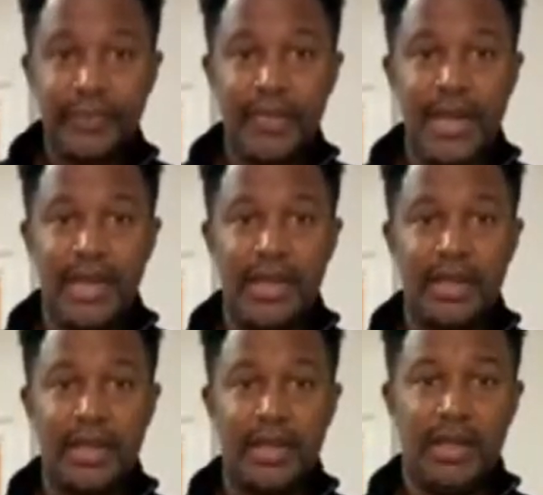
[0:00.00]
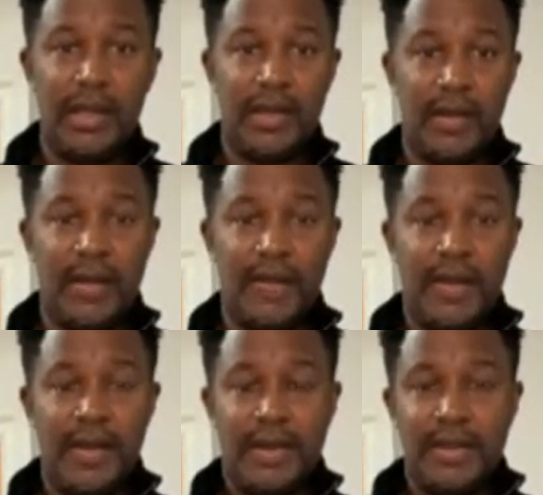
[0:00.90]
and,
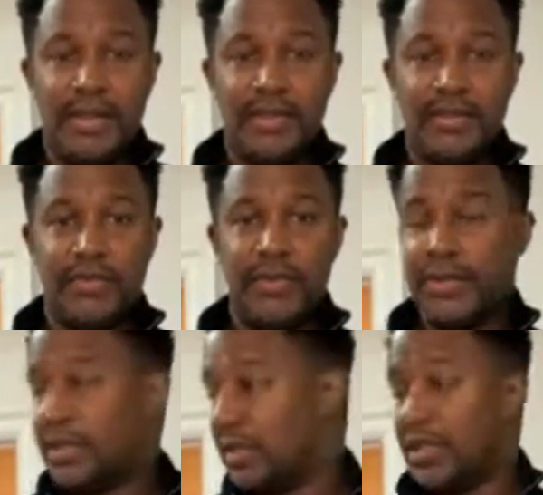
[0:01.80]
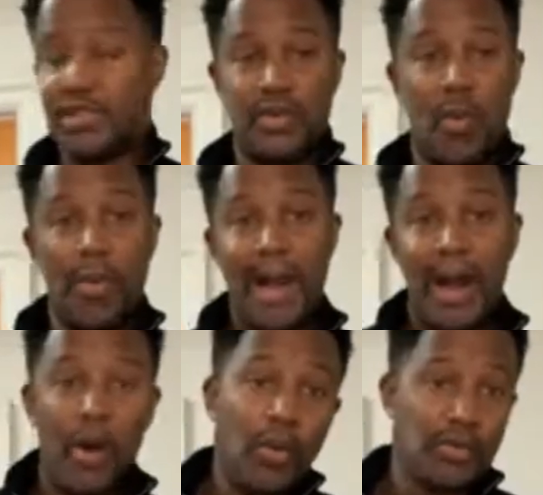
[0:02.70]
do some finishing touches on my
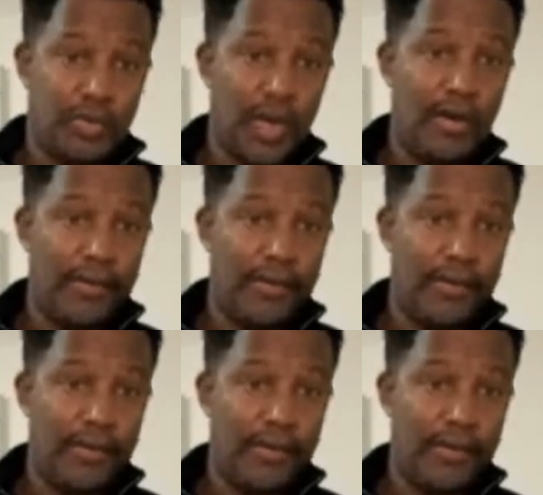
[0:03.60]
own self.